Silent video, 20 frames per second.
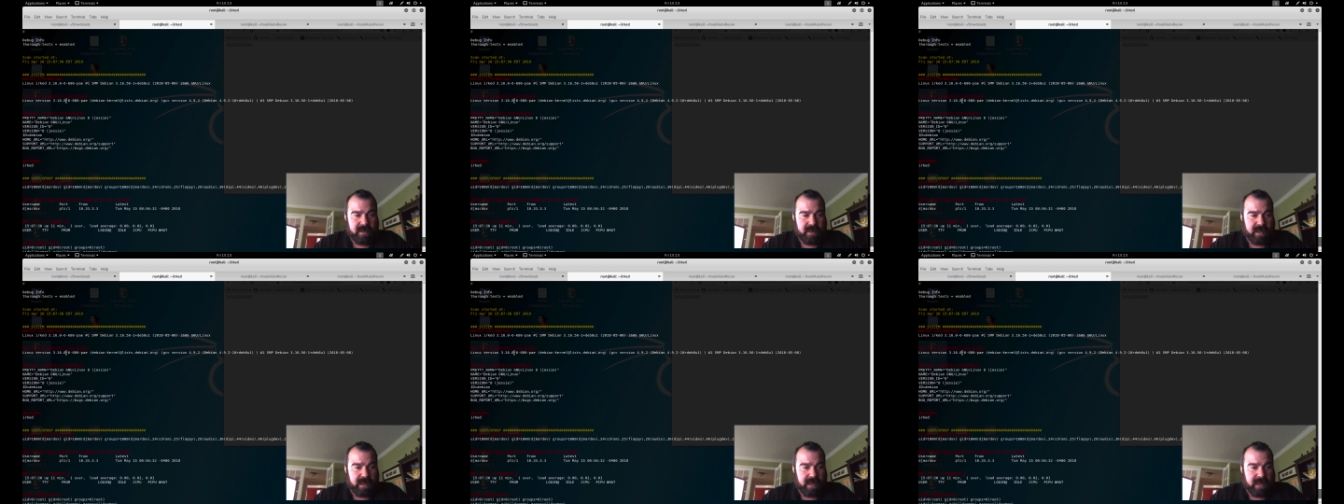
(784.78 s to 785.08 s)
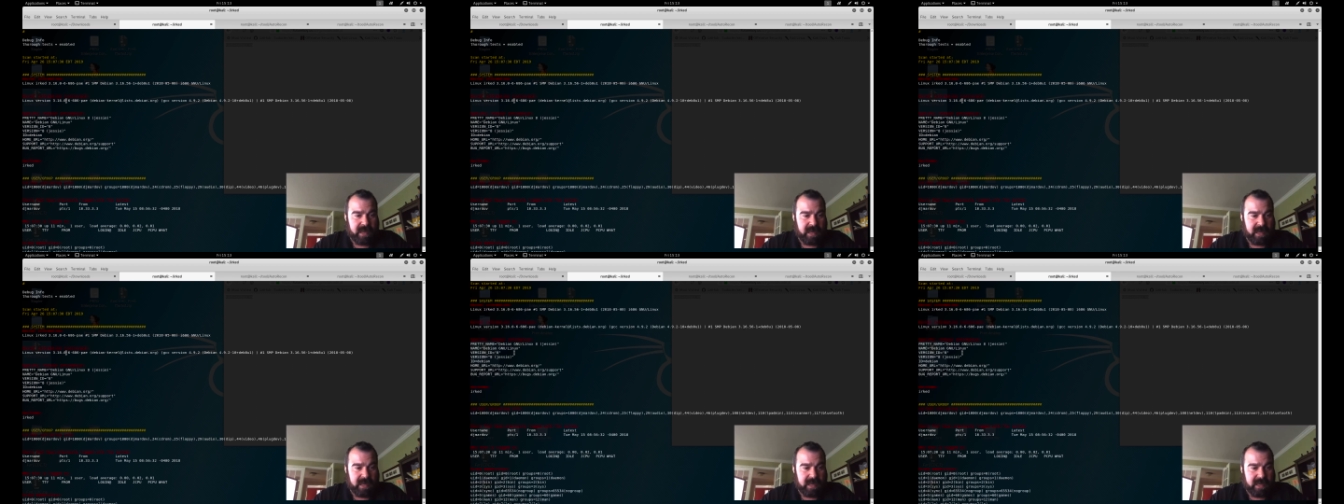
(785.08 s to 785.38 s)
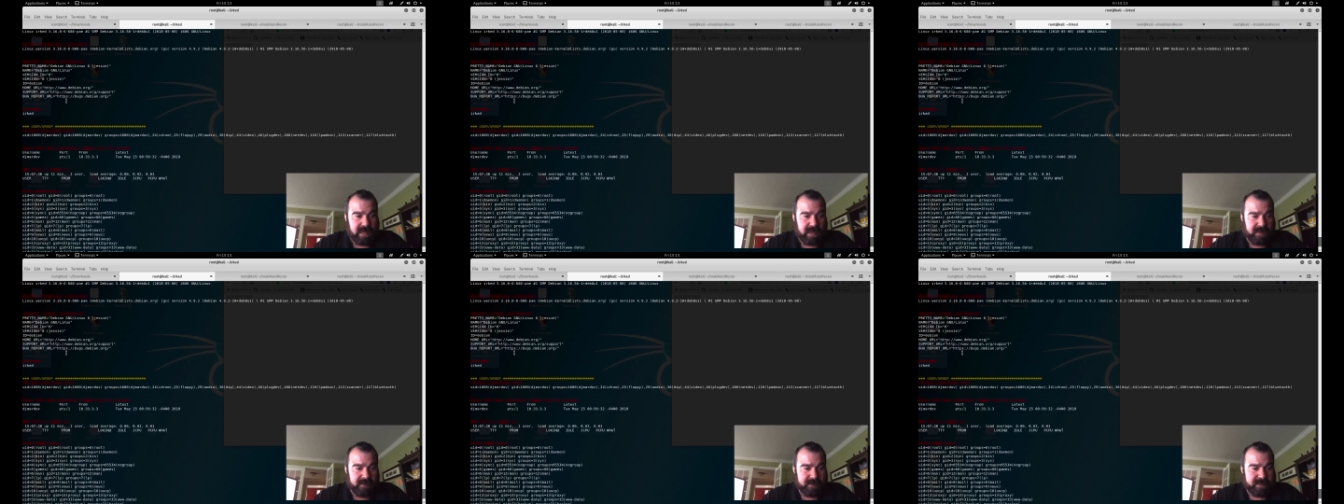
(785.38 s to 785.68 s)

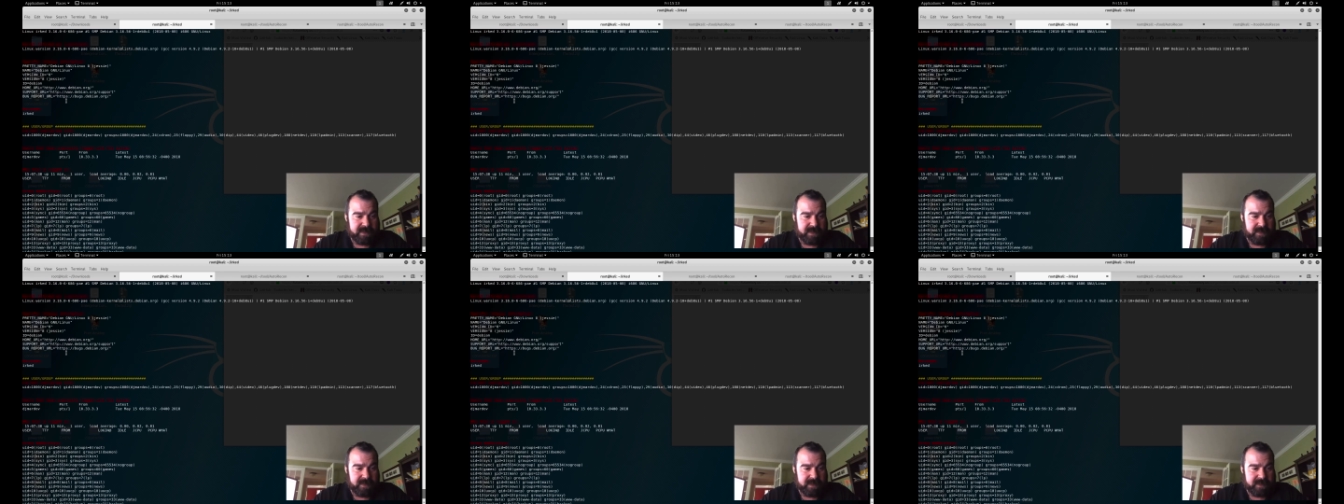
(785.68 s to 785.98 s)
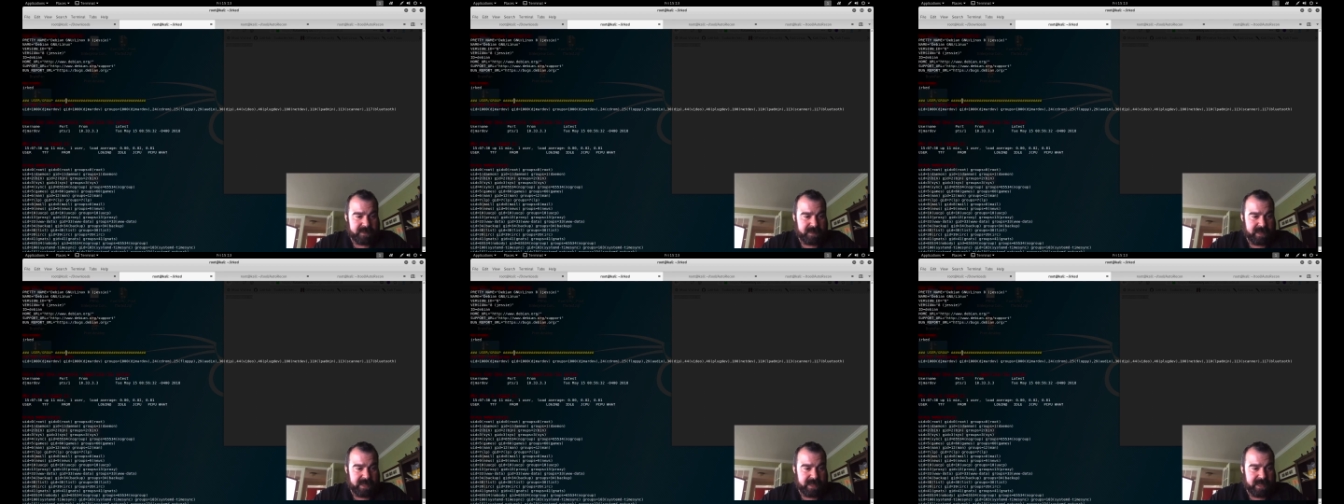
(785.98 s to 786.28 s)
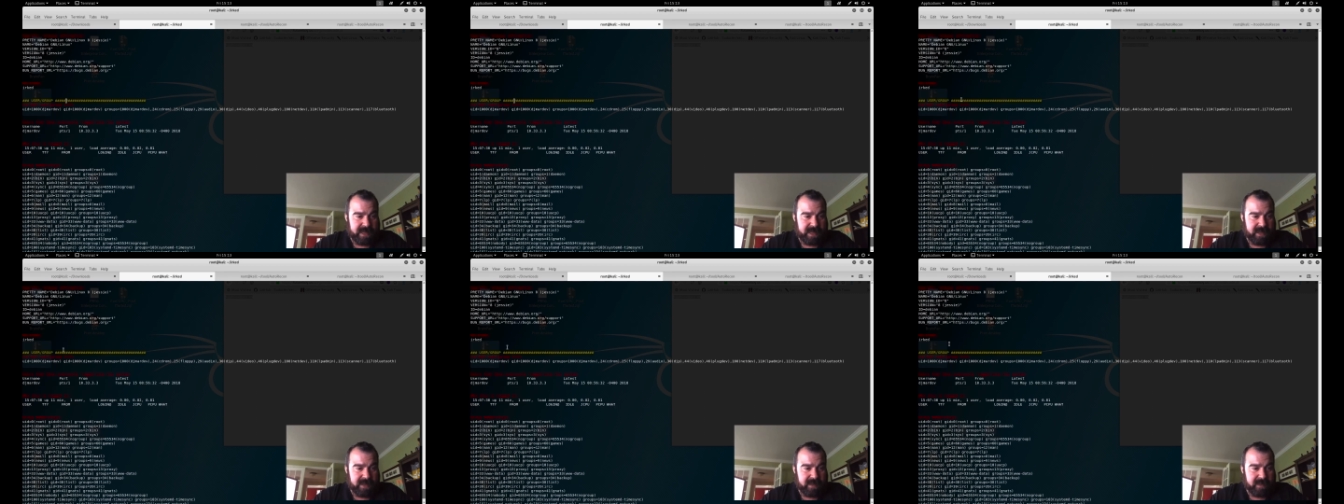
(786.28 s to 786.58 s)
See what else we got
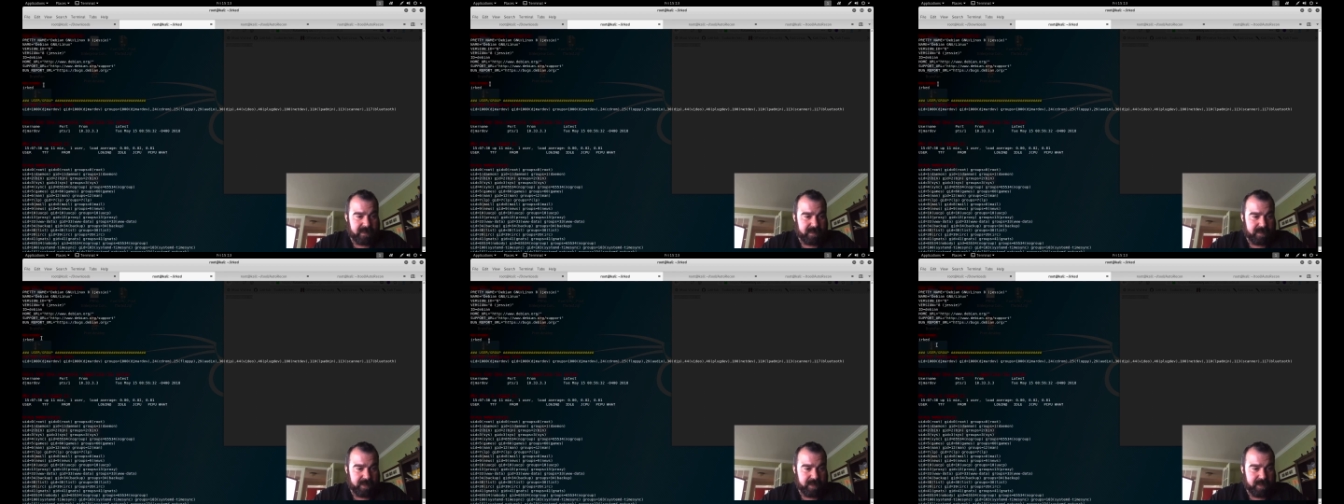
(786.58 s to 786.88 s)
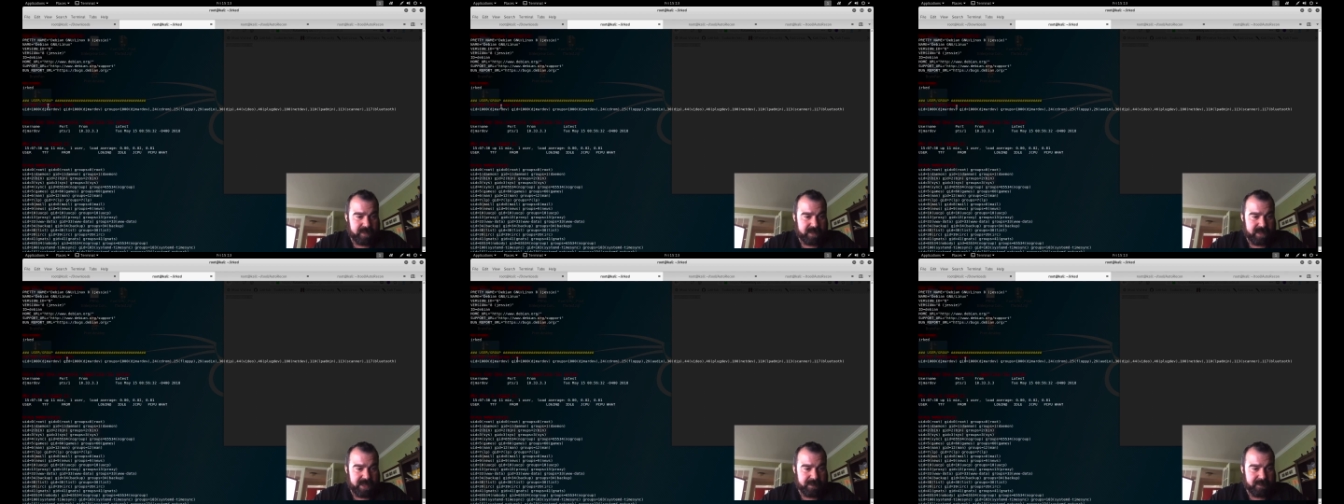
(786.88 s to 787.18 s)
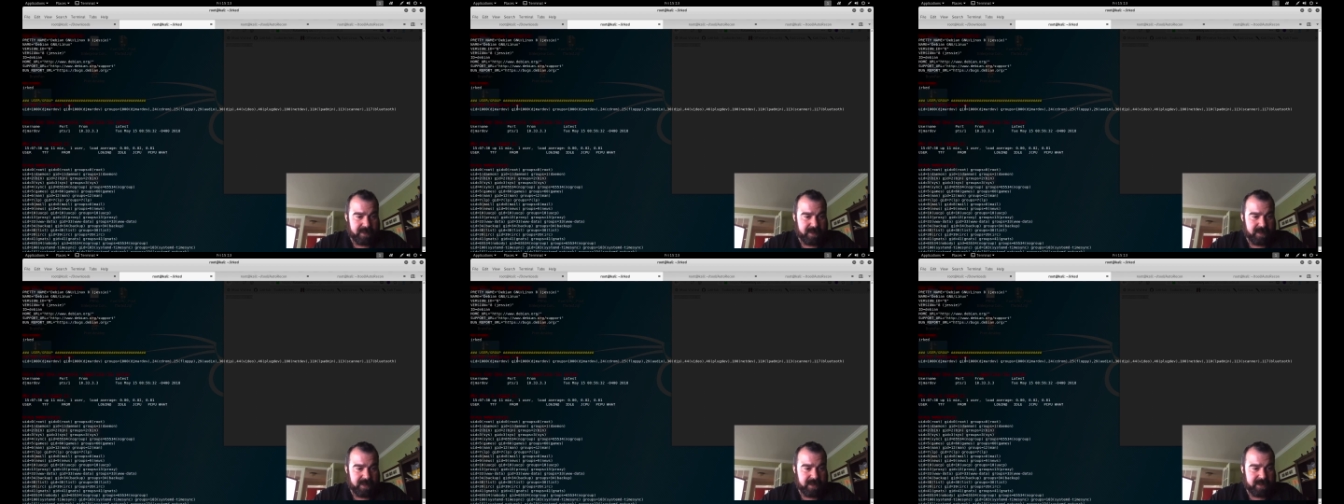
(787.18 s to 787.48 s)
here. The
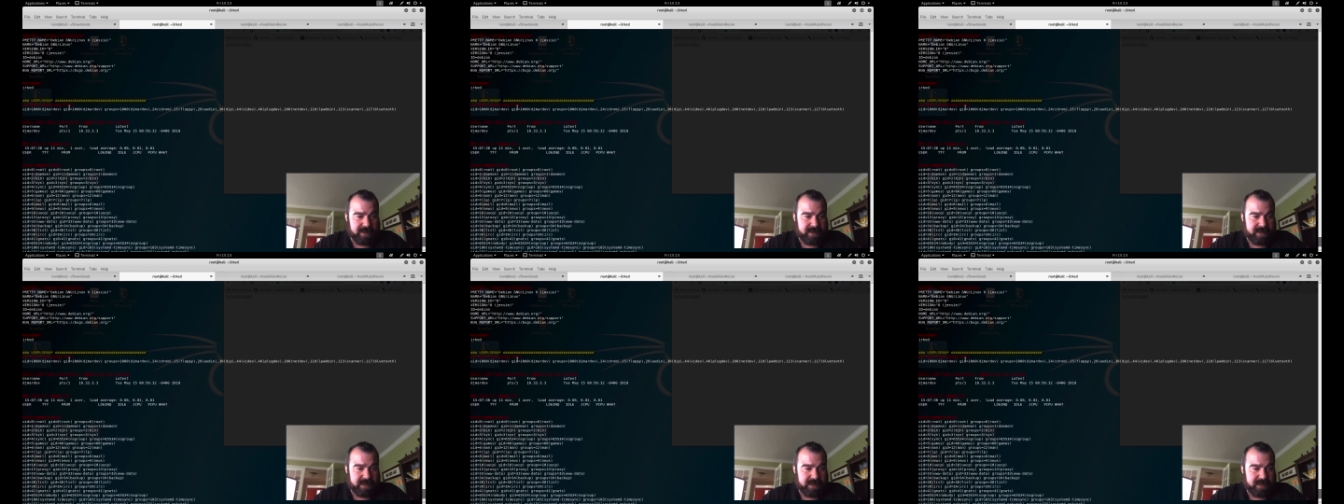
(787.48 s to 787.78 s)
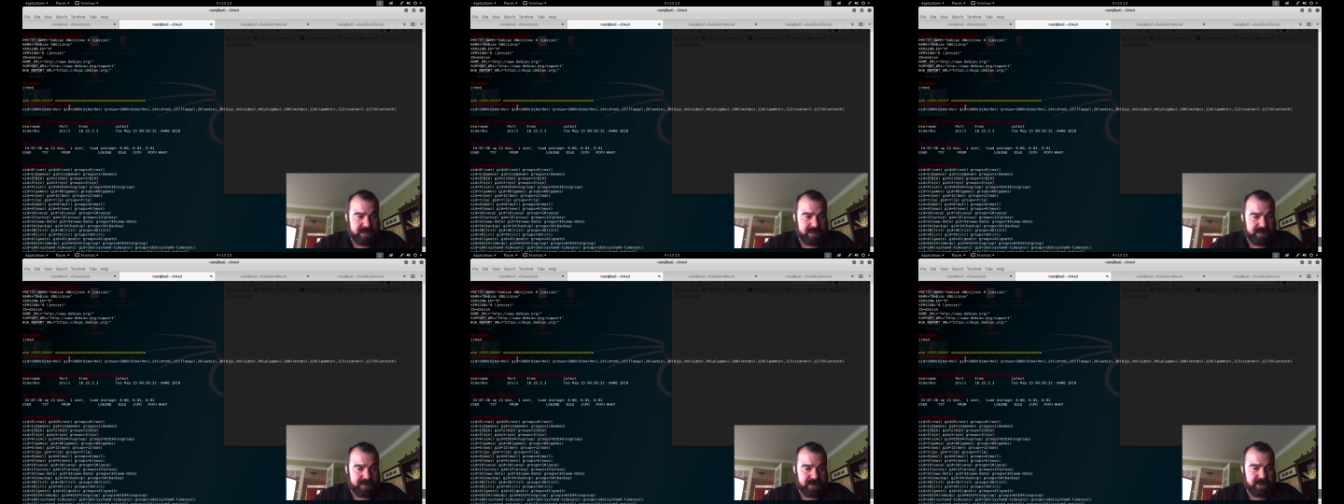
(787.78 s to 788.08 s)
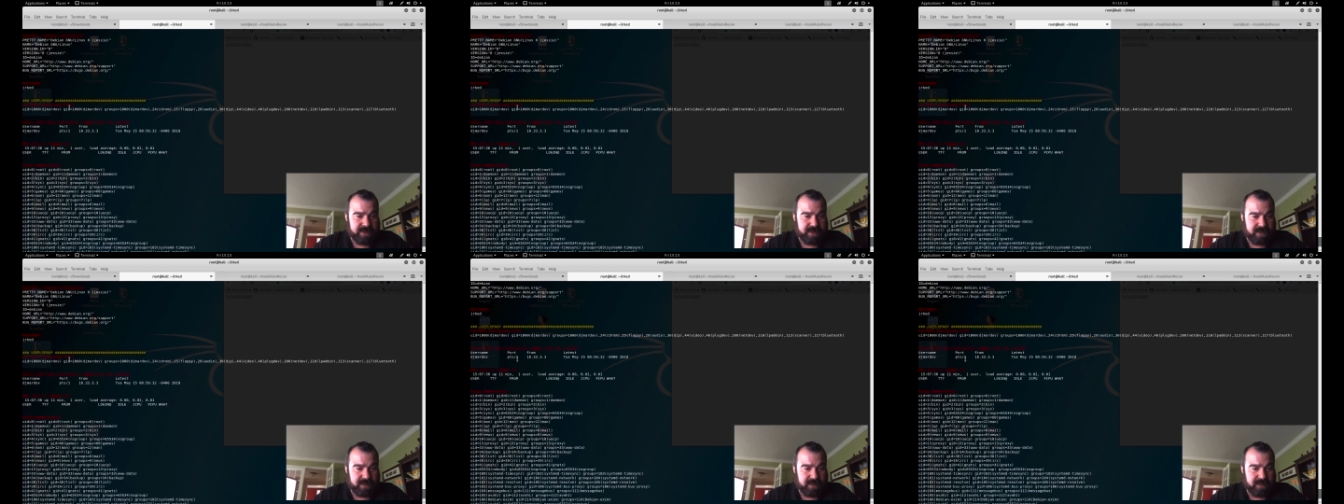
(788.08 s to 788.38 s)
hostname Irked,
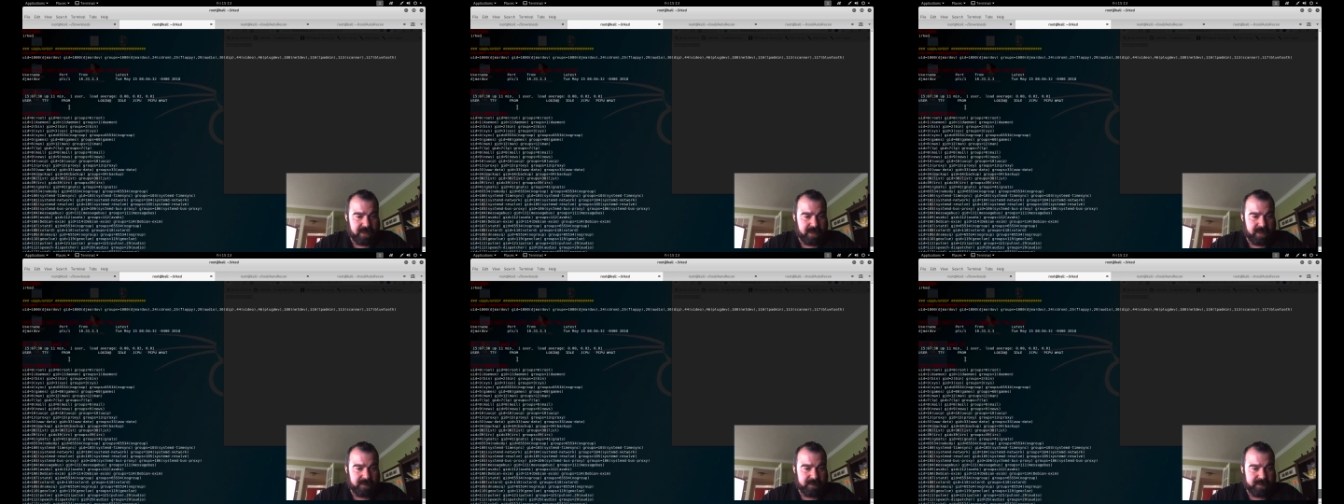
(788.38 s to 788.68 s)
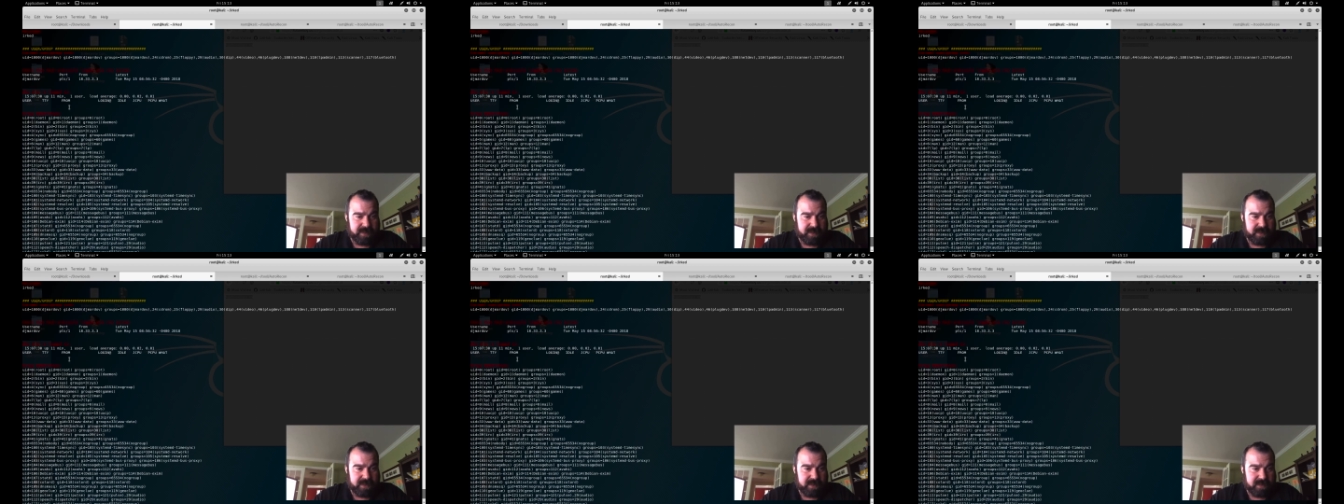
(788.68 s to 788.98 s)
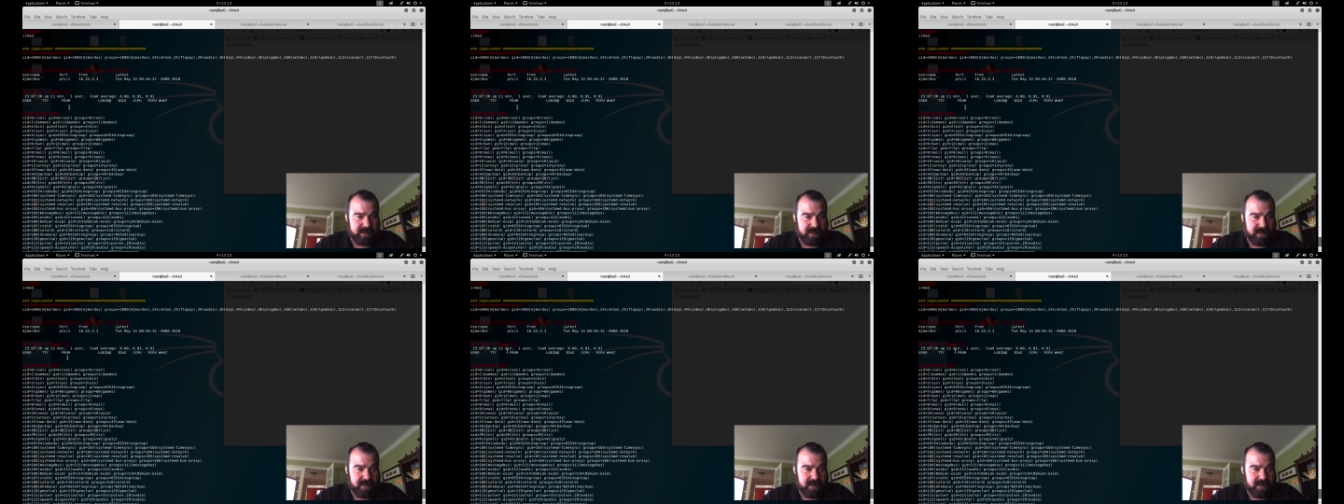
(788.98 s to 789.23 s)
user groups.